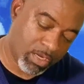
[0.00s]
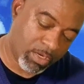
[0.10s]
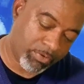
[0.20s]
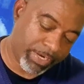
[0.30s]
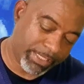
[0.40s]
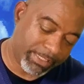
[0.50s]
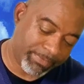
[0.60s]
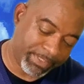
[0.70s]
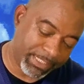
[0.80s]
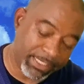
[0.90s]

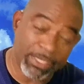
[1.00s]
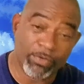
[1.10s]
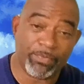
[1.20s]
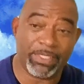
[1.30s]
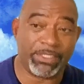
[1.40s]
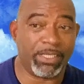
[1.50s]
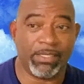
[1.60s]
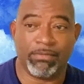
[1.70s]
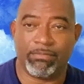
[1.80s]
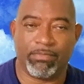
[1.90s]
Creativity,
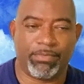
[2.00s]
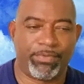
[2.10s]
innovation,